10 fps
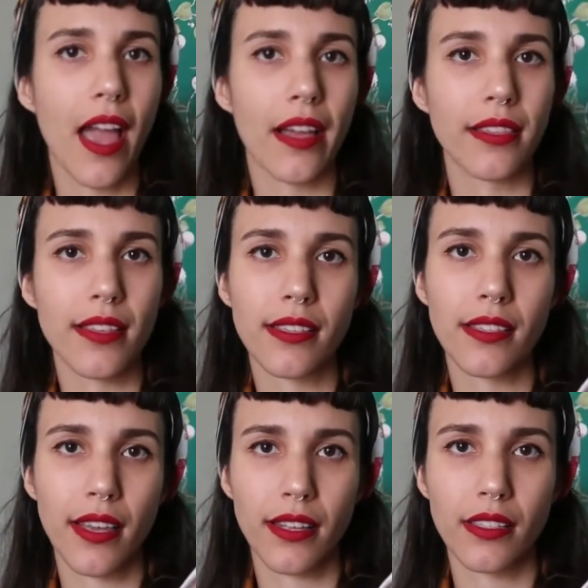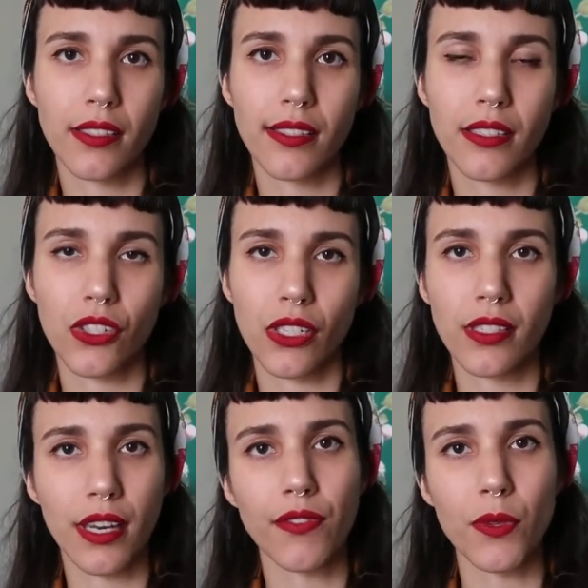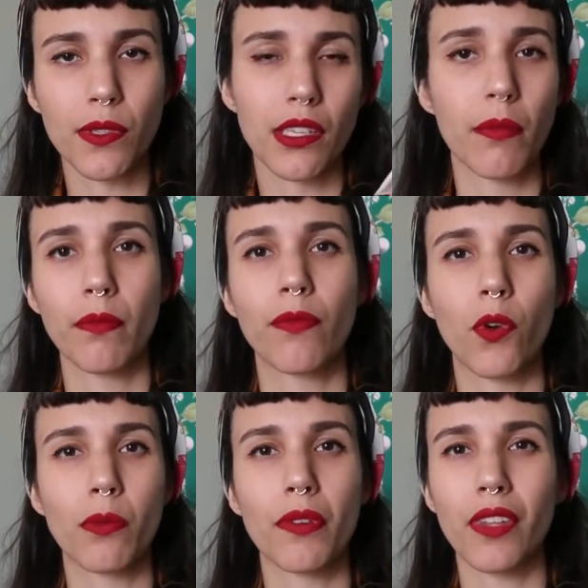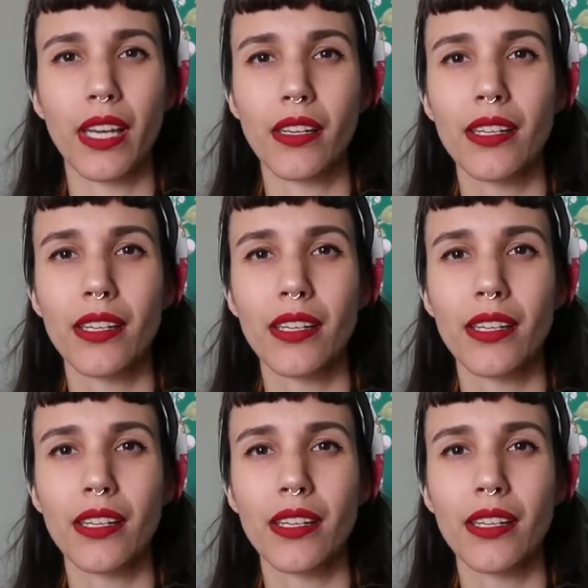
And these things just give you some form of like